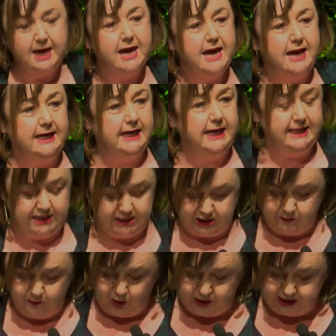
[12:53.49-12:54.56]
and let the
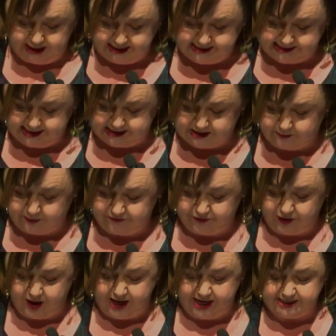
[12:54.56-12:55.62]
community sector
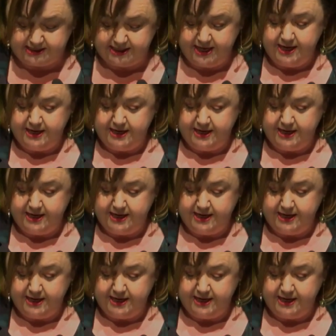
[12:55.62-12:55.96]
provide,